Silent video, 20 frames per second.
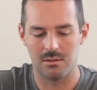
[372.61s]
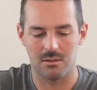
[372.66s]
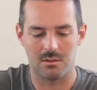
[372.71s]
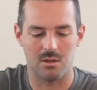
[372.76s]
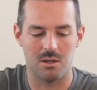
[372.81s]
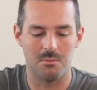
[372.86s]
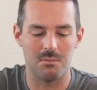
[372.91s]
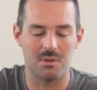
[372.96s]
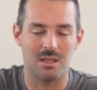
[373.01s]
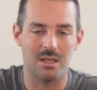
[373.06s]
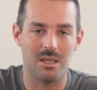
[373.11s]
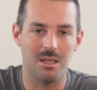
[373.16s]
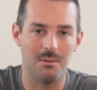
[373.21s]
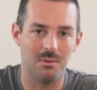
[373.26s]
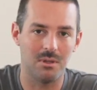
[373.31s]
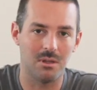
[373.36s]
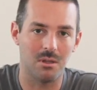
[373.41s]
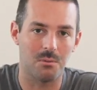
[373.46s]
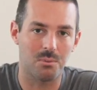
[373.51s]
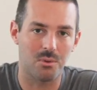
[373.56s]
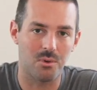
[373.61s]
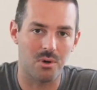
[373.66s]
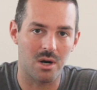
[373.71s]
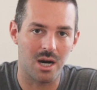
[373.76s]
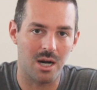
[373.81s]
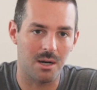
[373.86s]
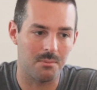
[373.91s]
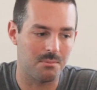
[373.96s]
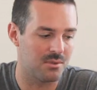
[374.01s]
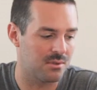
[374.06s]
So I've been keeping the
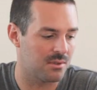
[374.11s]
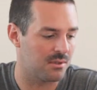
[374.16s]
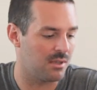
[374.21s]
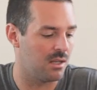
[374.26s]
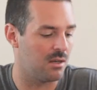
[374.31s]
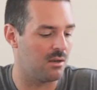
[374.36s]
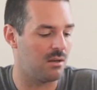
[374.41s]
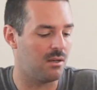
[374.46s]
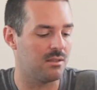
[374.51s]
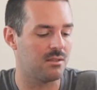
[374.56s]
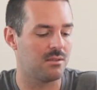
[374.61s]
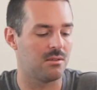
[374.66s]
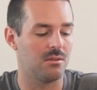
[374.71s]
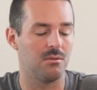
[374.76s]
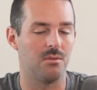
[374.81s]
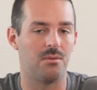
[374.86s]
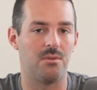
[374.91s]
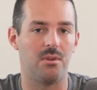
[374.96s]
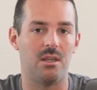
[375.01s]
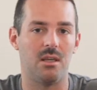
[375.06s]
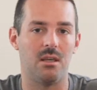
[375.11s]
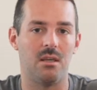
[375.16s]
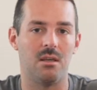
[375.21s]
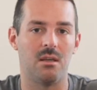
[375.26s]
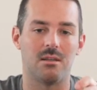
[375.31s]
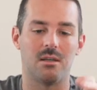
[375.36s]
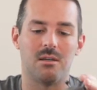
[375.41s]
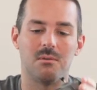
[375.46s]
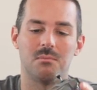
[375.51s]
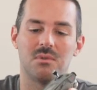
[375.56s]
props and also the
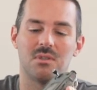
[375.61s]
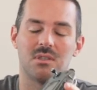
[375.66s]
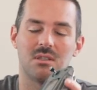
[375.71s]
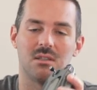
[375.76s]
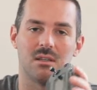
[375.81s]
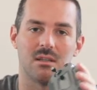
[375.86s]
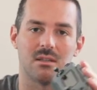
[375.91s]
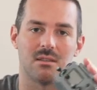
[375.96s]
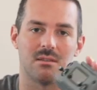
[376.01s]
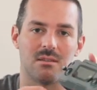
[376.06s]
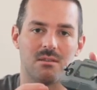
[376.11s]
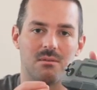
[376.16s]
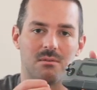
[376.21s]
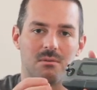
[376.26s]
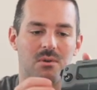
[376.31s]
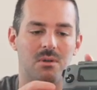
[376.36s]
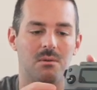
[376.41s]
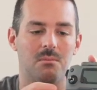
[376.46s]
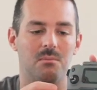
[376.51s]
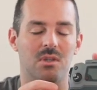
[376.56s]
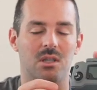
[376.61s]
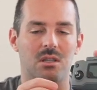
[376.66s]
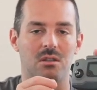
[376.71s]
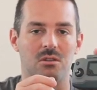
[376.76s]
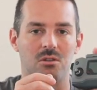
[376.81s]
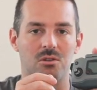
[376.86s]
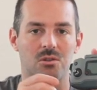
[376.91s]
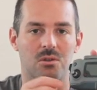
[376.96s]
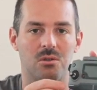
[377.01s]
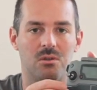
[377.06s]
thumbsticks from the
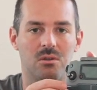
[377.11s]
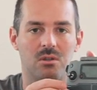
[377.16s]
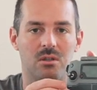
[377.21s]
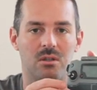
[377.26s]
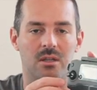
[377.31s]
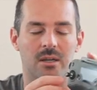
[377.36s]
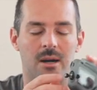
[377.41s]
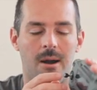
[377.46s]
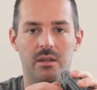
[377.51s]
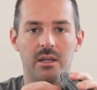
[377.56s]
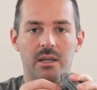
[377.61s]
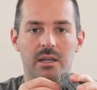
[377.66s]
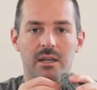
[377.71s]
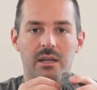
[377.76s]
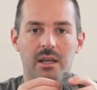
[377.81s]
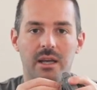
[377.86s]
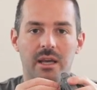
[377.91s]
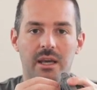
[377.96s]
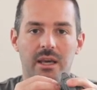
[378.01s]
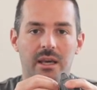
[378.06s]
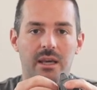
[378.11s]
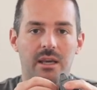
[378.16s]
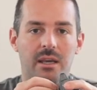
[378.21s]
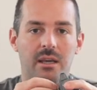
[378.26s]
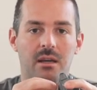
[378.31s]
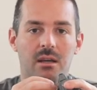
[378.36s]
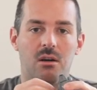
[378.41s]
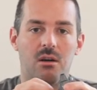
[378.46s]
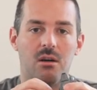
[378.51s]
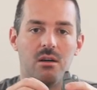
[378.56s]
controller in
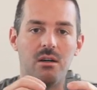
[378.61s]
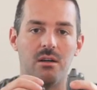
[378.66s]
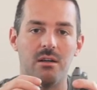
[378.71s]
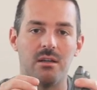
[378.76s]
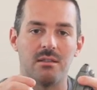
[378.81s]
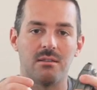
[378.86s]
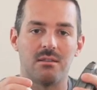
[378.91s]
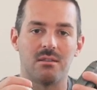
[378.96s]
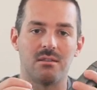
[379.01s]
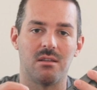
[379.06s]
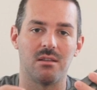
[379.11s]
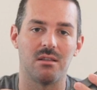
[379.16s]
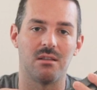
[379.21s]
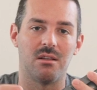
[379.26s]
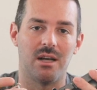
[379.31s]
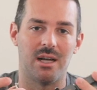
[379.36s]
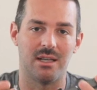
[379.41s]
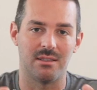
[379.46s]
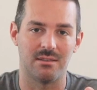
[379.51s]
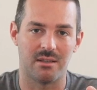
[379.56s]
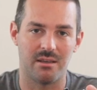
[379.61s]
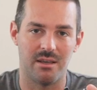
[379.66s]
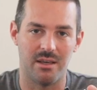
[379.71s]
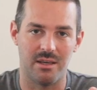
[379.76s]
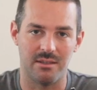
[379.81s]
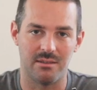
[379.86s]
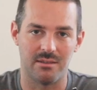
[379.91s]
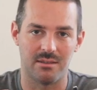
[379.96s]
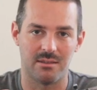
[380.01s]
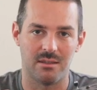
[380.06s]
a hard sunglass
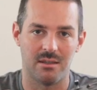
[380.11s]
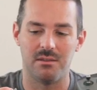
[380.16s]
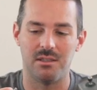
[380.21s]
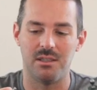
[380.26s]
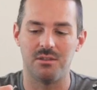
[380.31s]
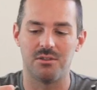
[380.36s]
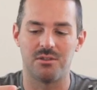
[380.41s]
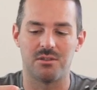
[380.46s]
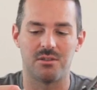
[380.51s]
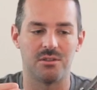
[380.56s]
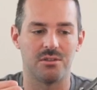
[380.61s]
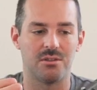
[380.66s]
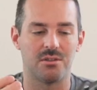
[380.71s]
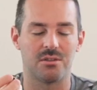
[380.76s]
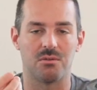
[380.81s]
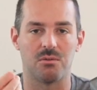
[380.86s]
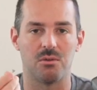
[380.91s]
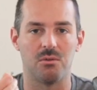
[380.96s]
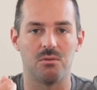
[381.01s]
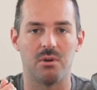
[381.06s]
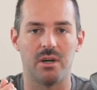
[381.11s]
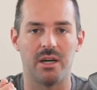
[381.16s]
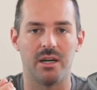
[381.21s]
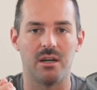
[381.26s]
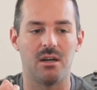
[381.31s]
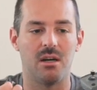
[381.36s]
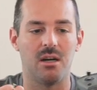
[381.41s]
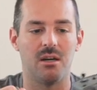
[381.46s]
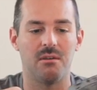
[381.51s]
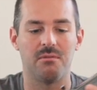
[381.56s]
case. These just screw right
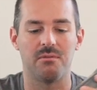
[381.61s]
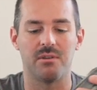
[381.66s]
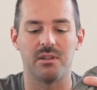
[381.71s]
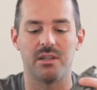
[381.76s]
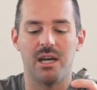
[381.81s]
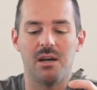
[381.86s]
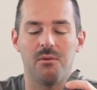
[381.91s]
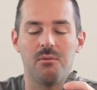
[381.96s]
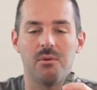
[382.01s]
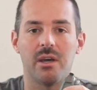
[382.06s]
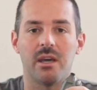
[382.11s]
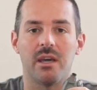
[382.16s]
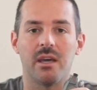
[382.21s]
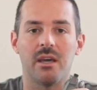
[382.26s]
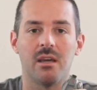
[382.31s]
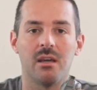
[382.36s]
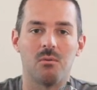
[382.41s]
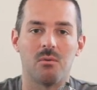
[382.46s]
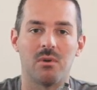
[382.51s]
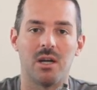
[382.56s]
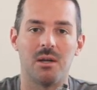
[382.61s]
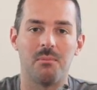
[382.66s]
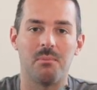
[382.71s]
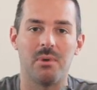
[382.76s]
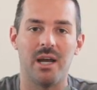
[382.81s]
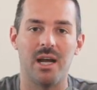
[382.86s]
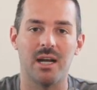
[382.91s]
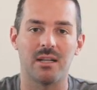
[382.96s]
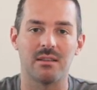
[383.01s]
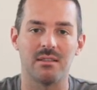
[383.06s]
off, and that way, when I
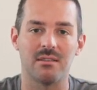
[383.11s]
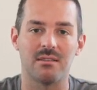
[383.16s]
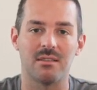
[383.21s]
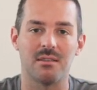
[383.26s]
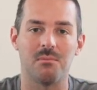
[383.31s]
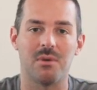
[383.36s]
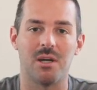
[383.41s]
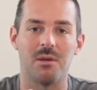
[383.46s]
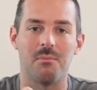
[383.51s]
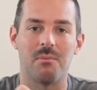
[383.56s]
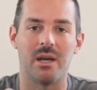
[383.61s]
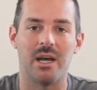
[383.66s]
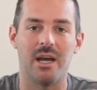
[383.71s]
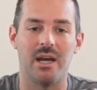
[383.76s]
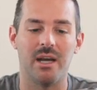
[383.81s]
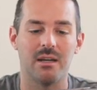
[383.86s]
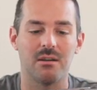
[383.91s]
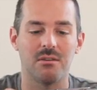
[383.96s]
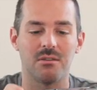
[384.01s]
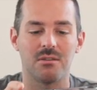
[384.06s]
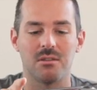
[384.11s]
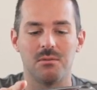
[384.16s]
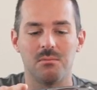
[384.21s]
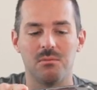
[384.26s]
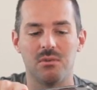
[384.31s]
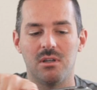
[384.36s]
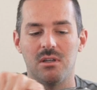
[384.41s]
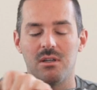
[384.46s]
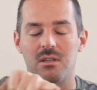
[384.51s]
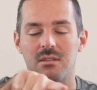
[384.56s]
pack this in my bag or
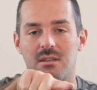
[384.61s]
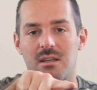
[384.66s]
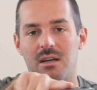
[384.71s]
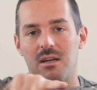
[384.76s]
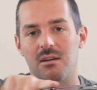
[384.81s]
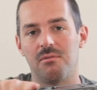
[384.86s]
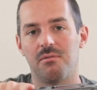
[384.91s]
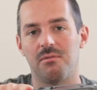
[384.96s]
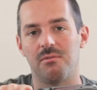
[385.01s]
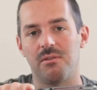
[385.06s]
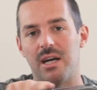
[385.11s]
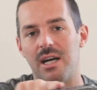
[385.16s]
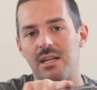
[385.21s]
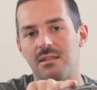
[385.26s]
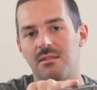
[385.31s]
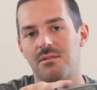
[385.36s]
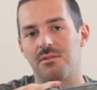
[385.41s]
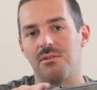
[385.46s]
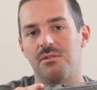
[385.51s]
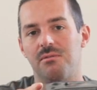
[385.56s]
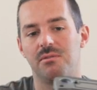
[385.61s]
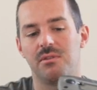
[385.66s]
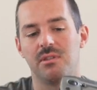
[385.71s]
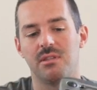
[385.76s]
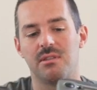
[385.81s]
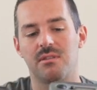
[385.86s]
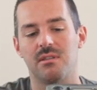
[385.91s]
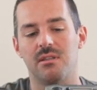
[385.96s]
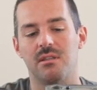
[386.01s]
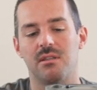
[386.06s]
somewhere, it's got a flat
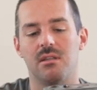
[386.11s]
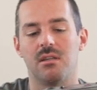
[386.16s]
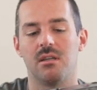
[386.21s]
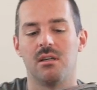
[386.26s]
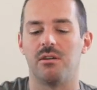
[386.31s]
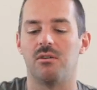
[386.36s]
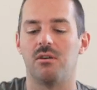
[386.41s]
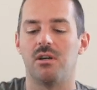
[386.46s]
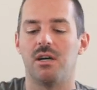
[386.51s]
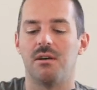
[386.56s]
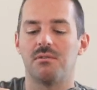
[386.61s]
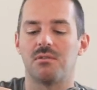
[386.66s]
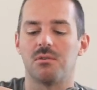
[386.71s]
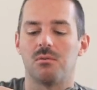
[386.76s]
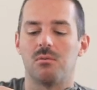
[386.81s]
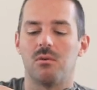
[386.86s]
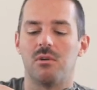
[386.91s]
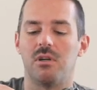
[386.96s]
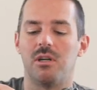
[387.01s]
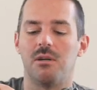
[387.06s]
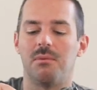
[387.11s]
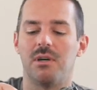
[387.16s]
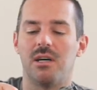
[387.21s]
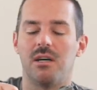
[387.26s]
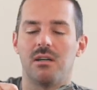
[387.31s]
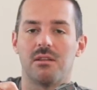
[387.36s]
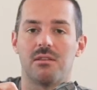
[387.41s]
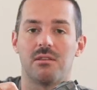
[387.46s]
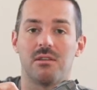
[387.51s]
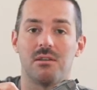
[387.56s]
surface, and you don't have to worry
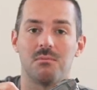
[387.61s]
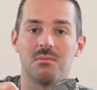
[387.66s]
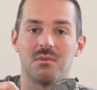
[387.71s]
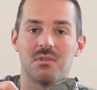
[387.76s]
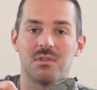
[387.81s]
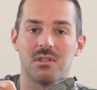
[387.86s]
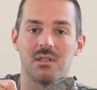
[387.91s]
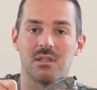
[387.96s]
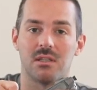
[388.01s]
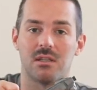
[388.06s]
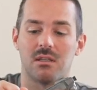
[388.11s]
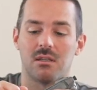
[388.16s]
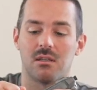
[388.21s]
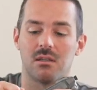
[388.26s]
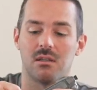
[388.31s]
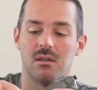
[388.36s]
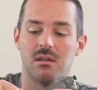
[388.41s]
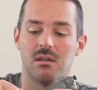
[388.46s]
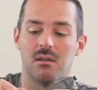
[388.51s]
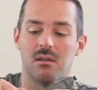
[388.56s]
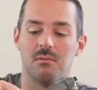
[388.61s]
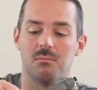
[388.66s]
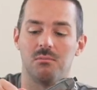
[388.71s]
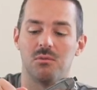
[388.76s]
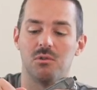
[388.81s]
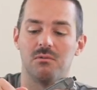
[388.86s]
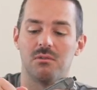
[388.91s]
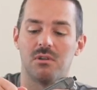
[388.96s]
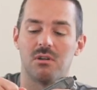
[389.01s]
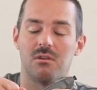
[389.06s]
about a thumbstick
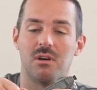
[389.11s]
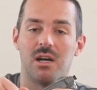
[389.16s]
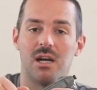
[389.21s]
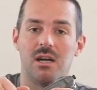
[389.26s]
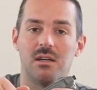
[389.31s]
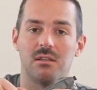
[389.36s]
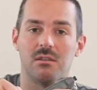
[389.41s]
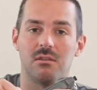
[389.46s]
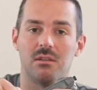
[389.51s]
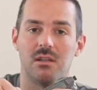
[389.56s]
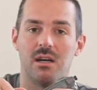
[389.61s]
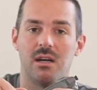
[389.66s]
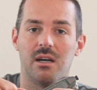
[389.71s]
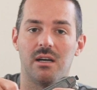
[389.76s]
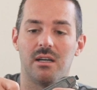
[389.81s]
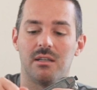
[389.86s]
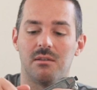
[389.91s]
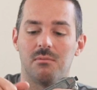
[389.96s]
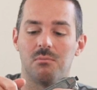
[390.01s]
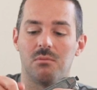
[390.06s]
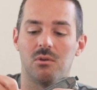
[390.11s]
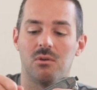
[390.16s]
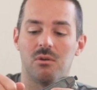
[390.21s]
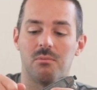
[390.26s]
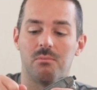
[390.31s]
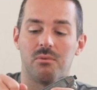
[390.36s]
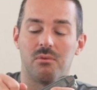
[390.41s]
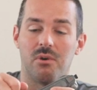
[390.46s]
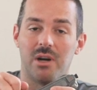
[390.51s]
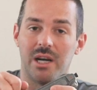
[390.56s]
moving around a lot or
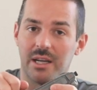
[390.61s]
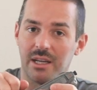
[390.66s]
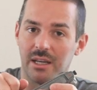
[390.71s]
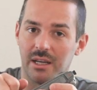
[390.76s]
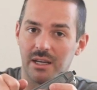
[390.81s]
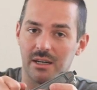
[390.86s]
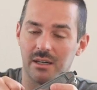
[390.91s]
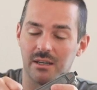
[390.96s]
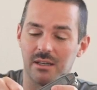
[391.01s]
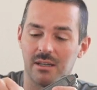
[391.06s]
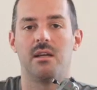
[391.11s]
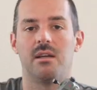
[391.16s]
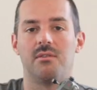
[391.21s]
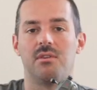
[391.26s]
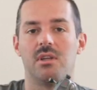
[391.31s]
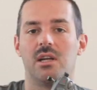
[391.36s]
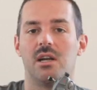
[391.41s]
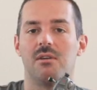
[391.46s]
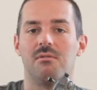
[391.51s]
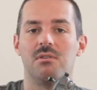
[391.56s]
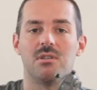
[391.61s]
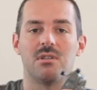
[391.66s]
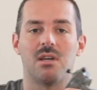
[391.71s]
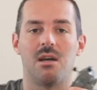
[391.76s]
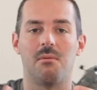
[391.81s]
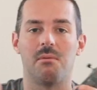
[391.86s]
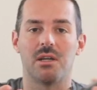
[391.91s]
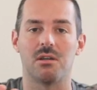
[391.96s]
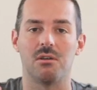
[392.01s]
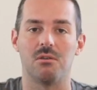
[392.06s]
breaking. And then every
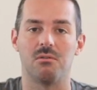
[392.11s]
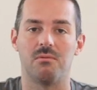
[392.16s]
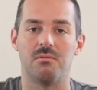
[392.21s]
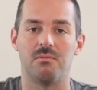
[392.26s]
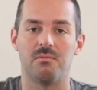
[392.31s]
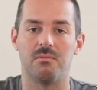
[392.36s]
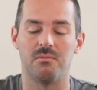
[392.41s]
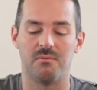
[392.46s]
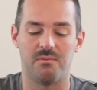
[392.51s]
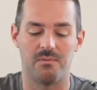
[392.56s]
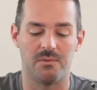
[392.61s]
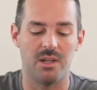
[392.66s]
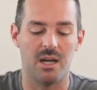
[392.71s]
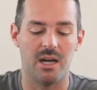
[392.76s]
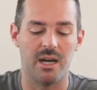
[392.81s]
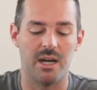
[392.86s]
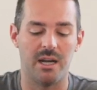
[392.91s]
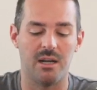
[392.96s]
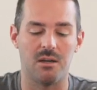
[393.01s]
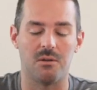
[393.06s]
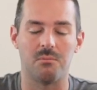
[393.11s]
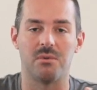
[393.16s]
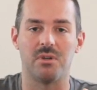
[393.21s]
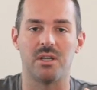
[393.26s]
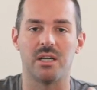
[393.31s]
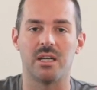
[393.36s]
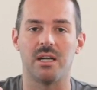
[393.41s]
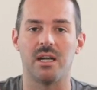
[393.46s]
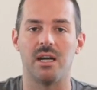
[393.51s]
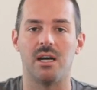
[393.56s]
time I go fly, I'll
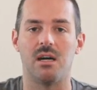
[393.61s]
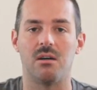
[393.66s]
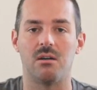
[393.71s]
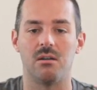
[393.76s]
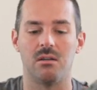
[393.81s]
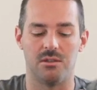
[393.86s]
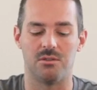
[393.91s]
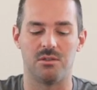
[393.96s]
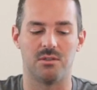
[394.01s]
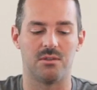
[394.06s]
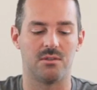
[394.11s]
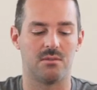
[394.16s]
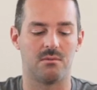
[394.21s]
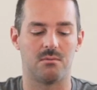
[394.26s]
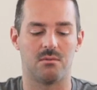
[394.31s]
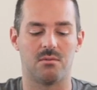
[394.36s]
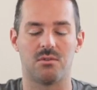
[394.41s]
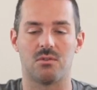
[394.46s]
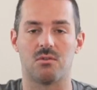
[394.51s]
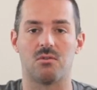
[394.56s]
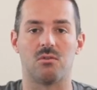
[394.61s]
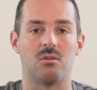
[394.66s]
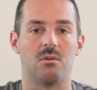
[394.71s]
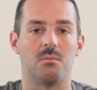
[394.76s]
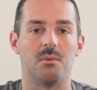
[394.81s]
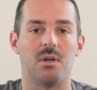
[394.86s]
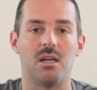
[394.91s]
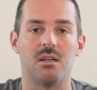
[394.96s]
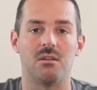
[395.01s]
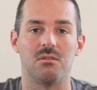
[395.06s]
bring it out and just screw
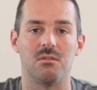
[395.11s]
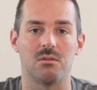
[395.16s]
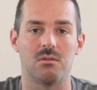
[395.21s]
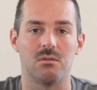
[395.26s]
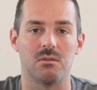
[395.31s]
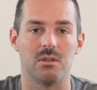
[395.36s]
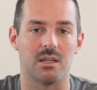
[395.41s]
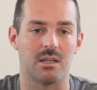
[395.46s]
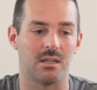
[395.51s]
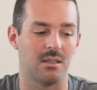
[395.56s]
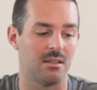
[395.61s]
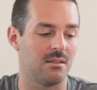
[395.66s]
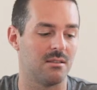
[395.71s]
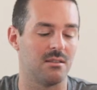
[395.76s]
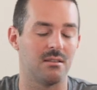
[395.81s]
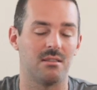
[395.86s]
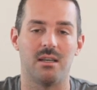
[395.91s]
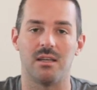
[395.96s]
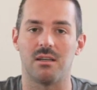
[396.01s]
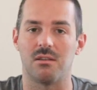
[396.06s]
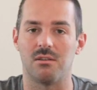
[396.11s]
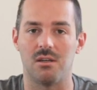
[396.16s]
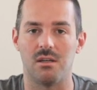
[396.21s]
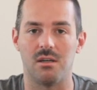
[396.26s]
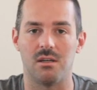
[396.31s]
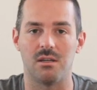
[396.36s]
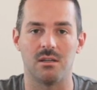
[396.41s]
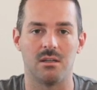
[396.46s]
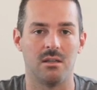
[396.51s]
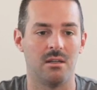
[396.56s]
them on real quick. It doesn't take
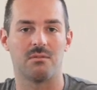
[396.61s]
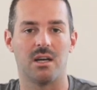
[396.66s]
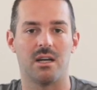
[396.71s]
long.